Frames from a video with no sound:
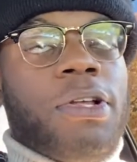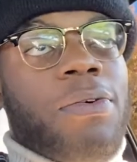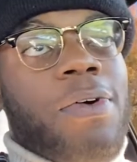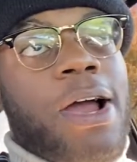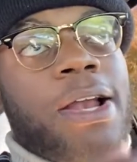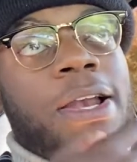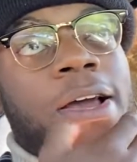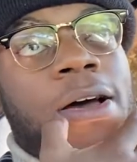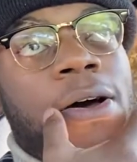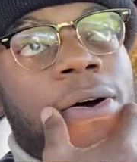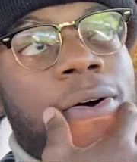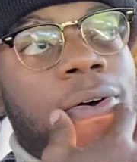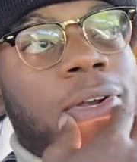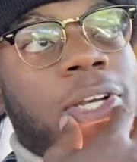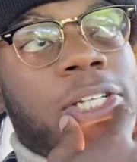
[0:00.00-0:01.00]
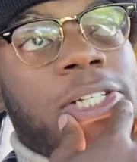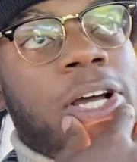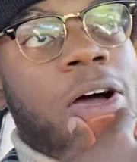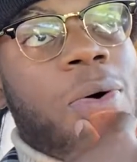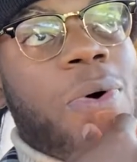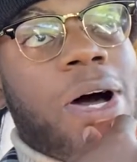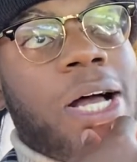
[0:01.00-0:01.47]
right now,
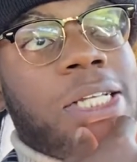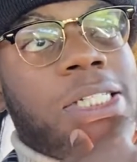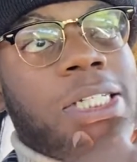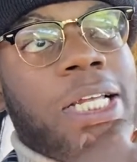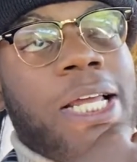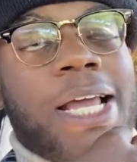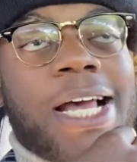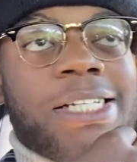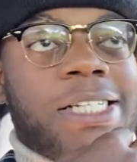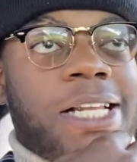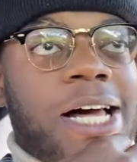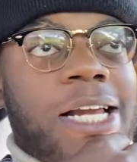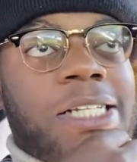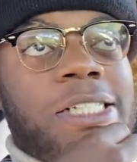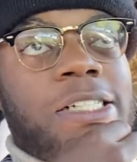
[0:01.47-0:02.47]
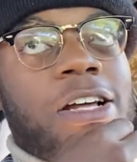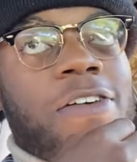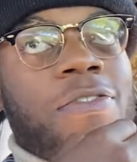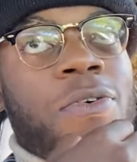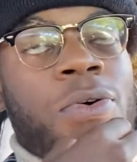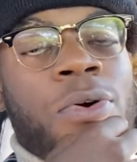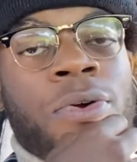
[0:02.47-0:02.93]
Deshaun Watson, he has a lot of stuff
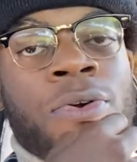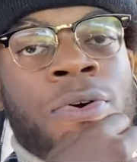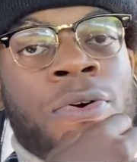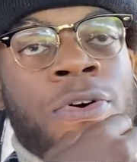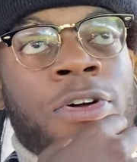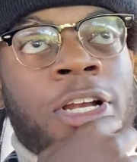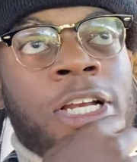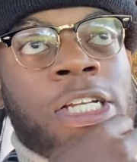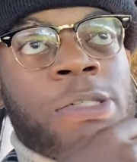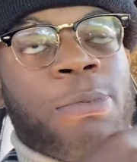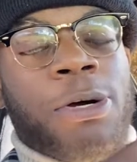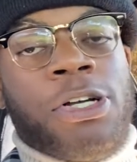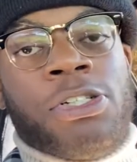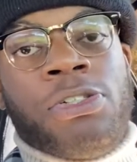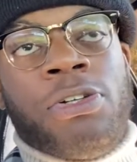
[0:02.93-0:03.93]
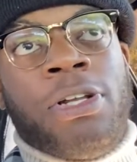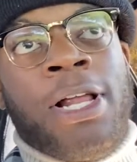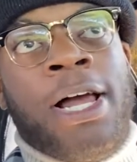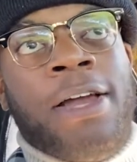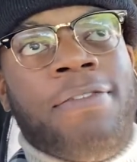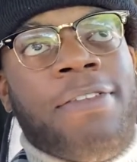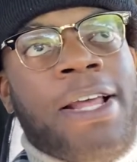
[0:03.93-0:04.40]
going on in his personal
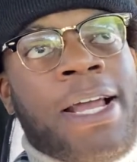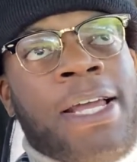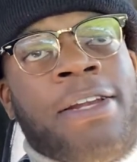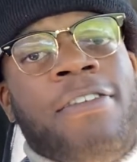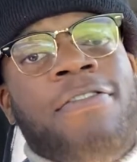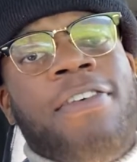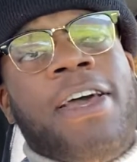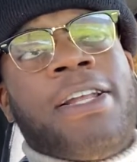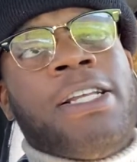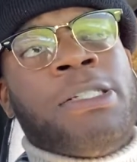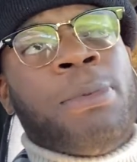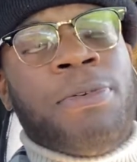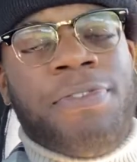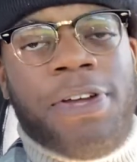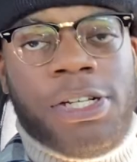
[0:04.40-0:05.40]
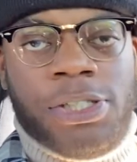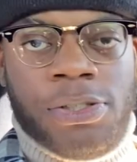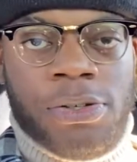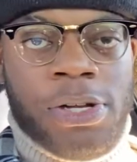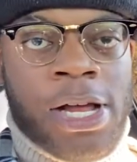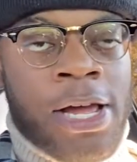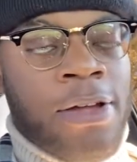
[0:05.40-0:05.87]
life that can affect his
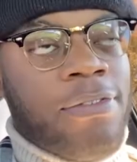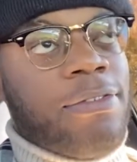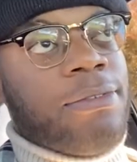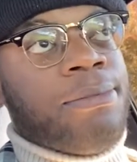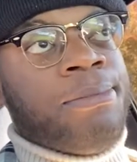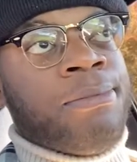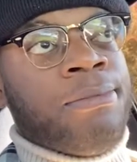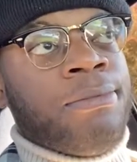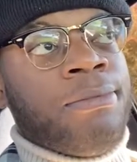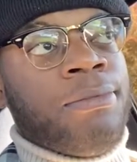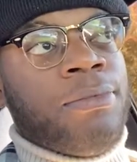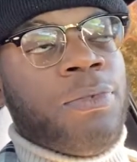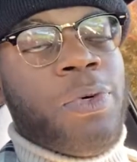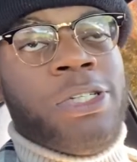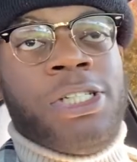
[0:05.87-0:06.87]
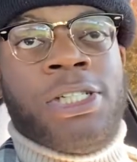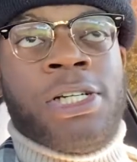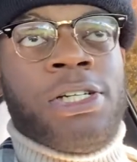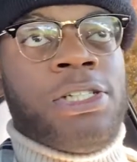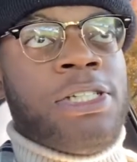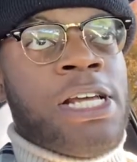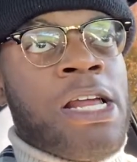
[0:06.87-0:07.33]
professional life, which is
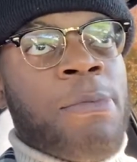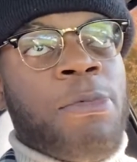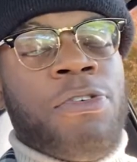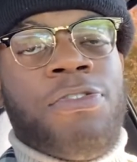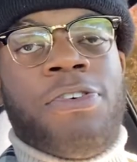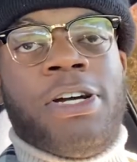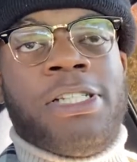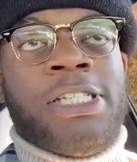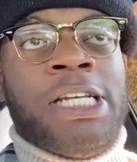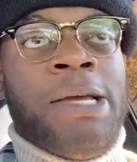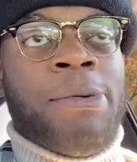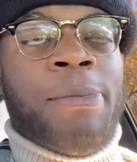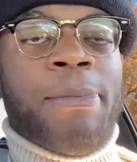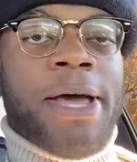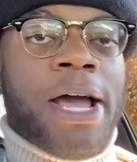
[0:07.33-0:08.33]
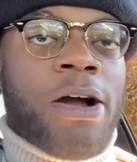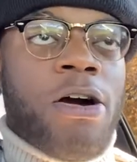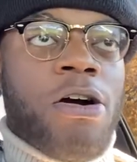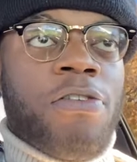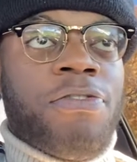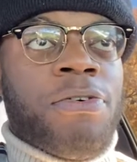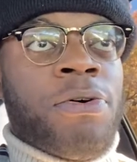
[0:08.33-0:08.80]
understandable for a team to back
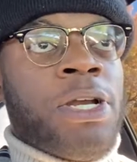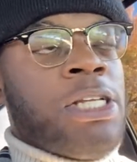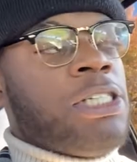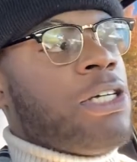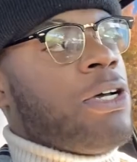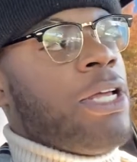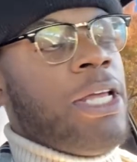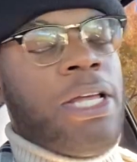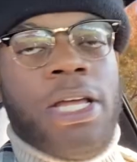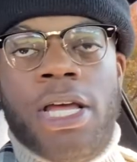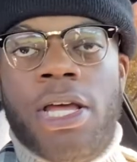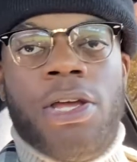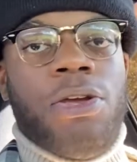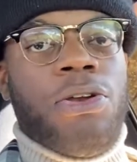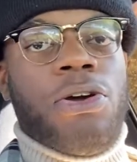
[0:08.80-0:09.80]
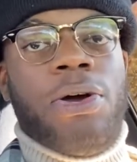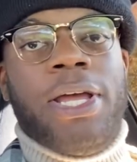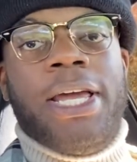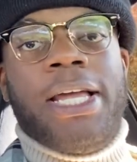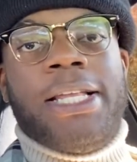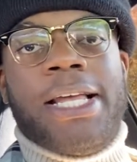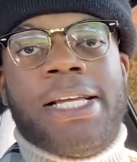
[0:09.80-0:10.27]
off on until he, you know, he
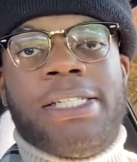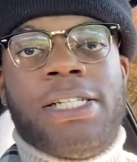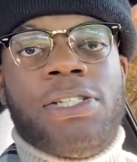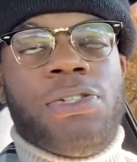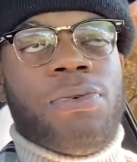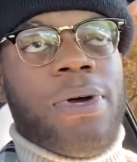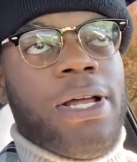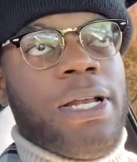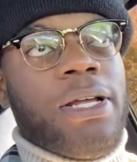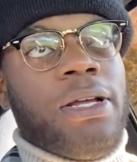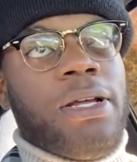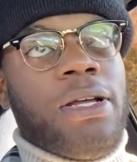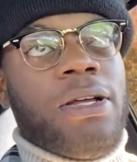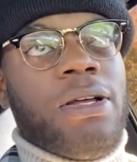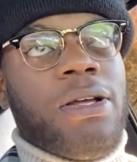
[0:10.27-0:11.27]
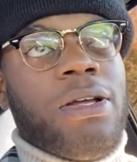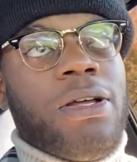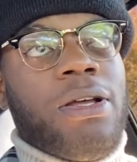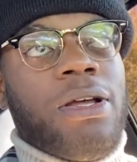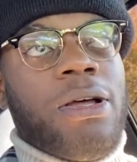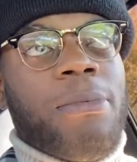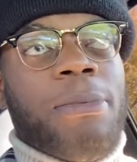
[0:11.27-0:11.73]
get that situated.
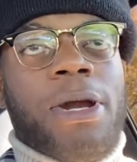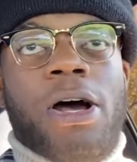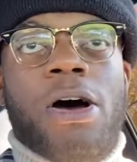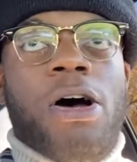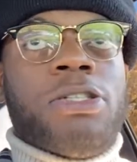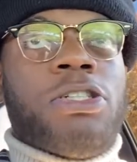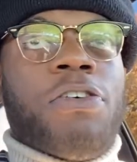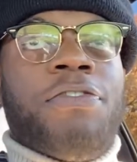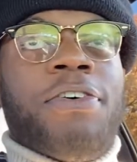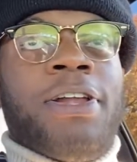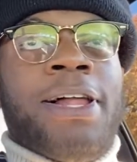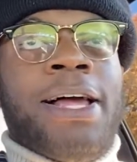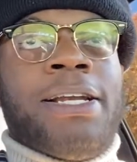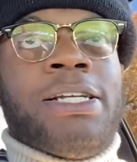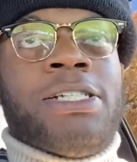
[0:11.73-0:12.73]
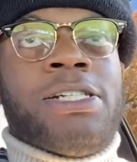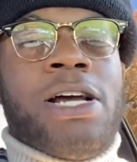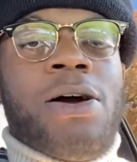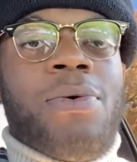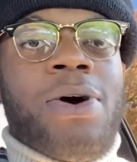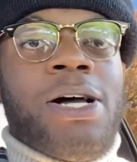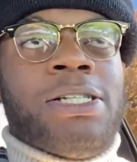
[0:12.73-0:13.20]
But I also feel like
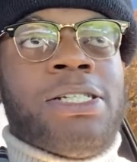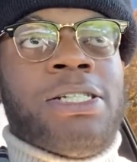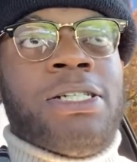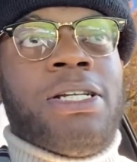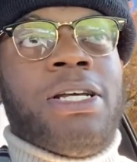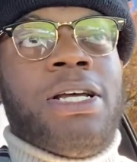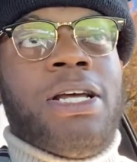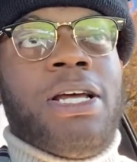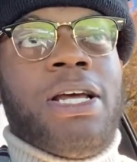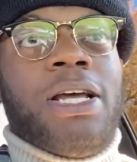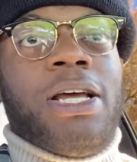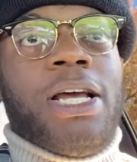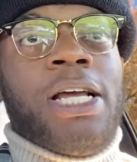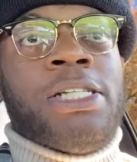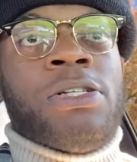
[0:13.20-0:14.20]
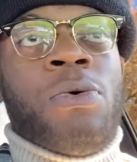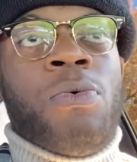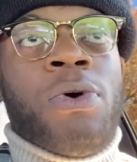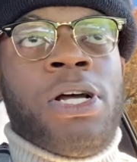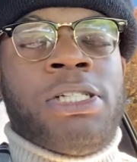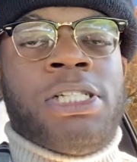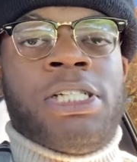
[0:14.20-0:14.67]
Deshaun Watson is a
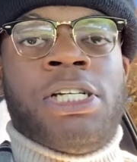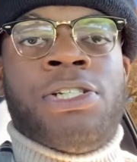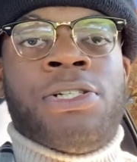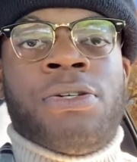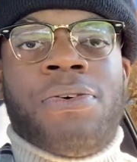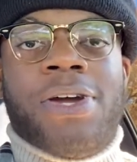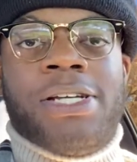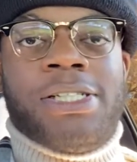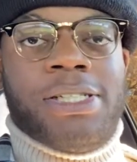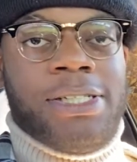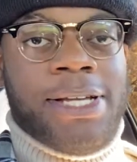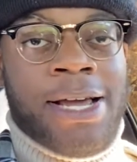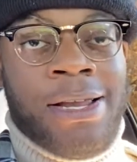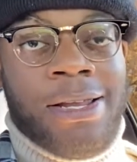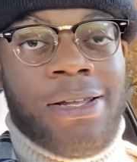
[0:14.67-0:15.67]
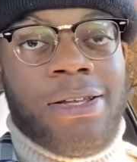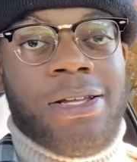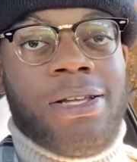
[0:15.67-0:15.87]
once-in-a-generation talent.